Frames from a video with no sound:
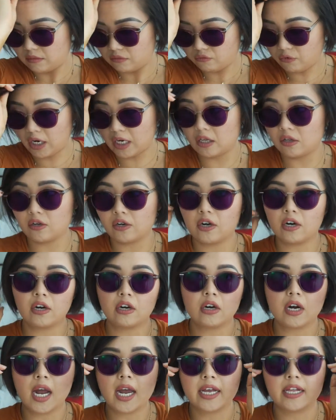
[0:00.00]

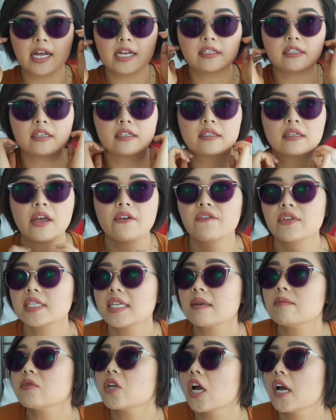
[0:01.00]
regular eyeglasses at the
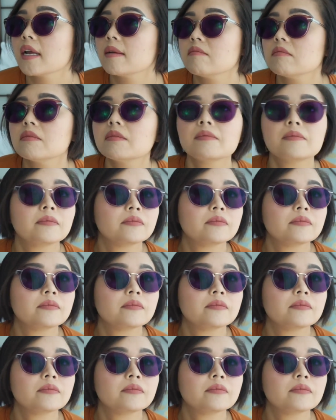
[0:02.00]
same time.